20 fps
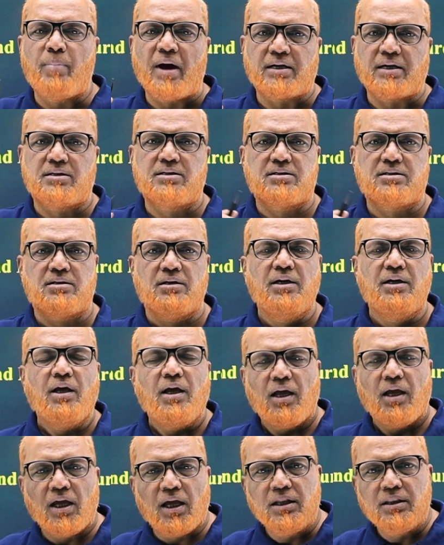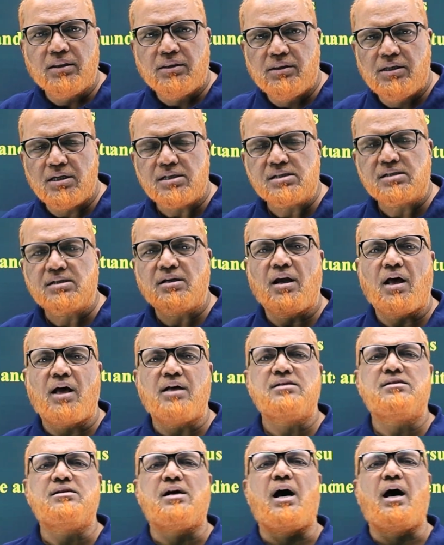But in this class,